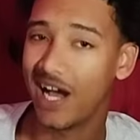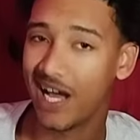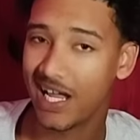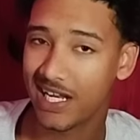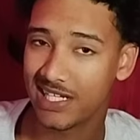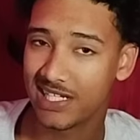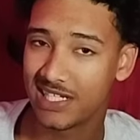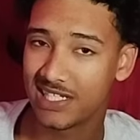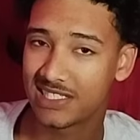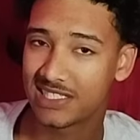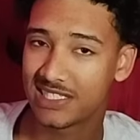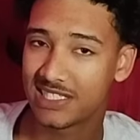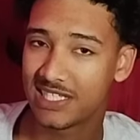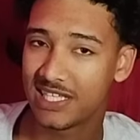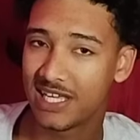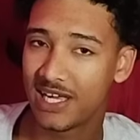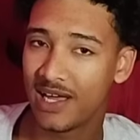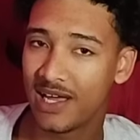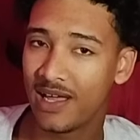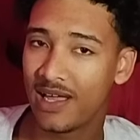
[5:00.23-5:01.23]

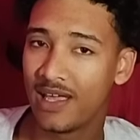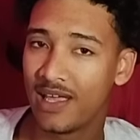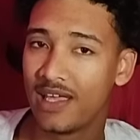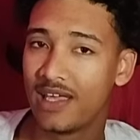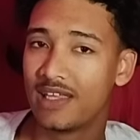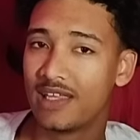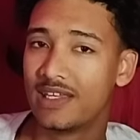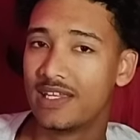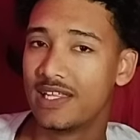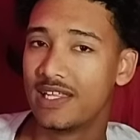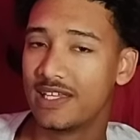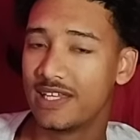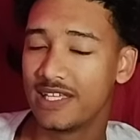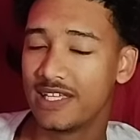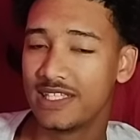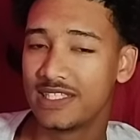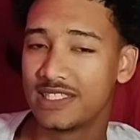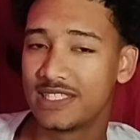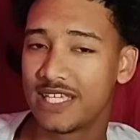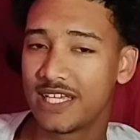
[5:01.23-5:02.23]
understeer than the
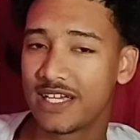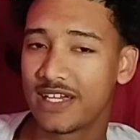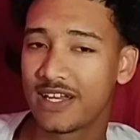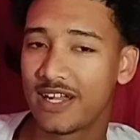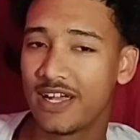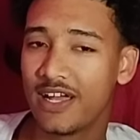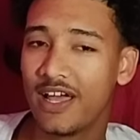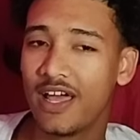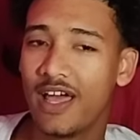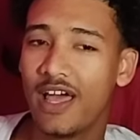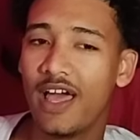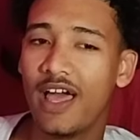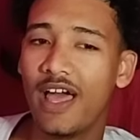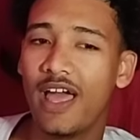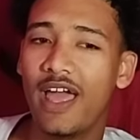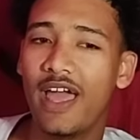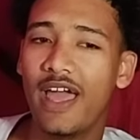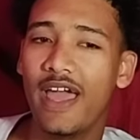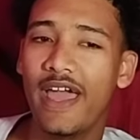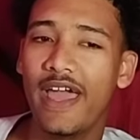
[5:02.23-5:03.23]
Integra,
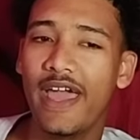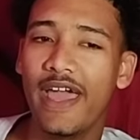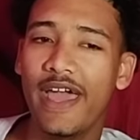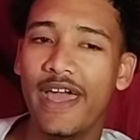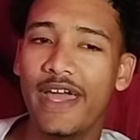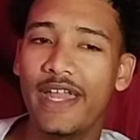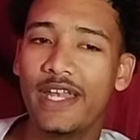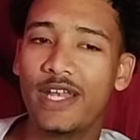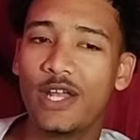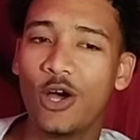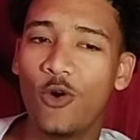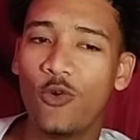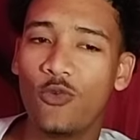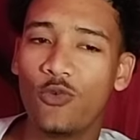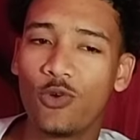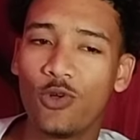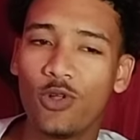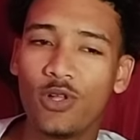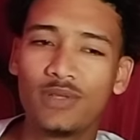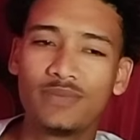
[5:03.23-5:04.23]
and
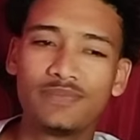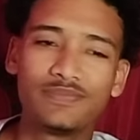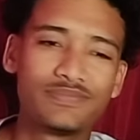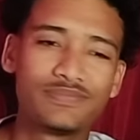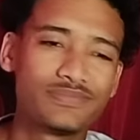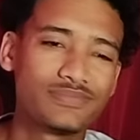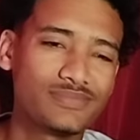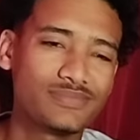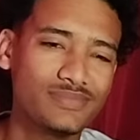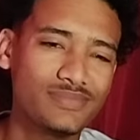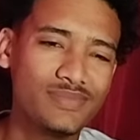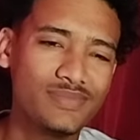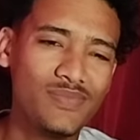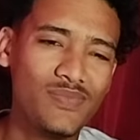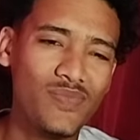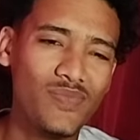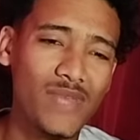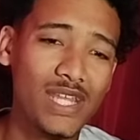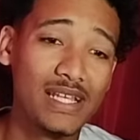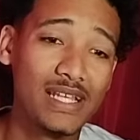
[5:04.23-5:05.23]
overall
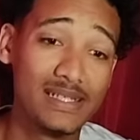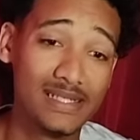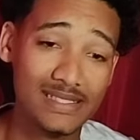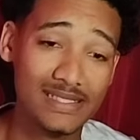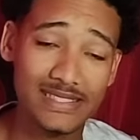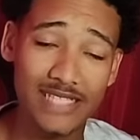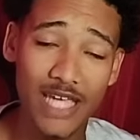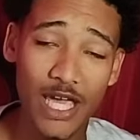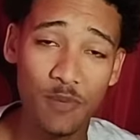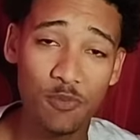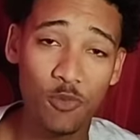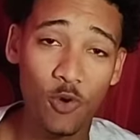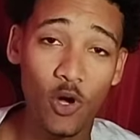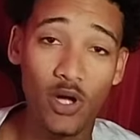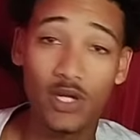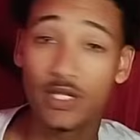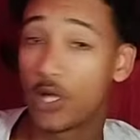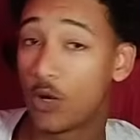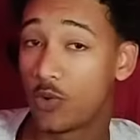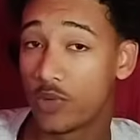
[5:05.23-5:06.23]
the Type
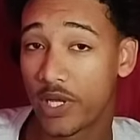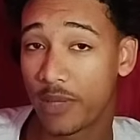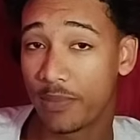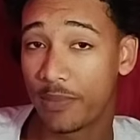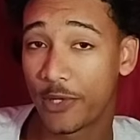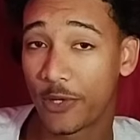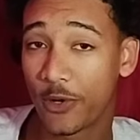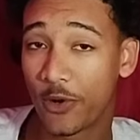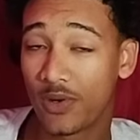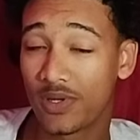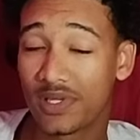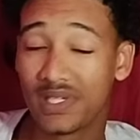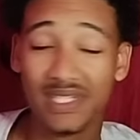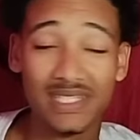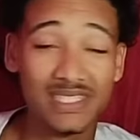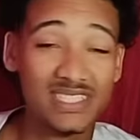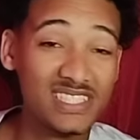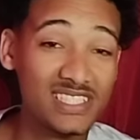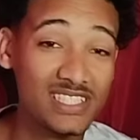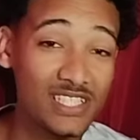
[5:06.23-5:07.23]
R, don't get me wrong,
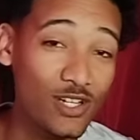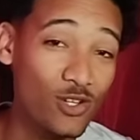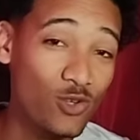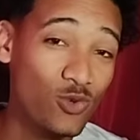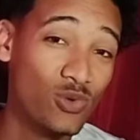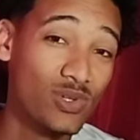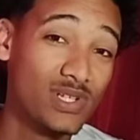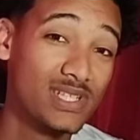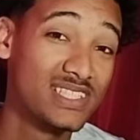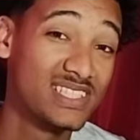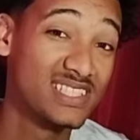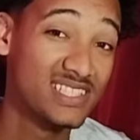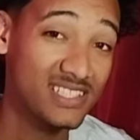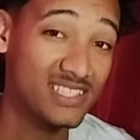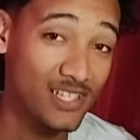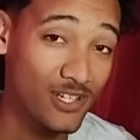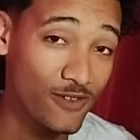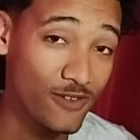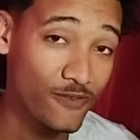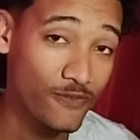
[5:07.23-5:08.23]
it's still good, it's
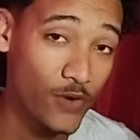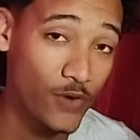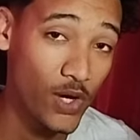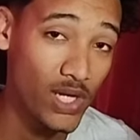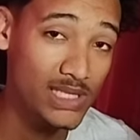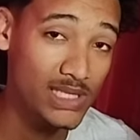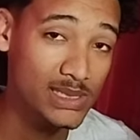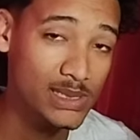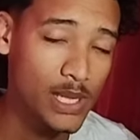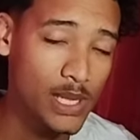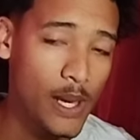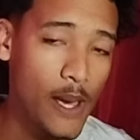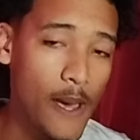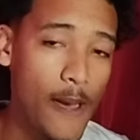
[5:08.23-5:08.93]
still fast,